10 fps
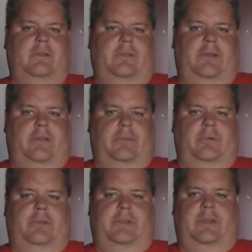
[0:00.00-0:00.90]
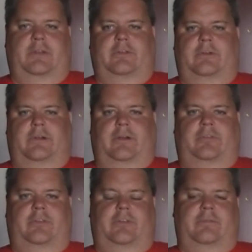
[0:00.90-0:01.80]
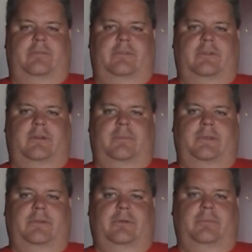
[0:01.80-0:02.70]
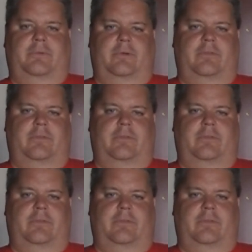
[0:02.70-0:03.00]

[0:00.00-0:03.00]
now that we're in the NHL offseason, I'll be doing more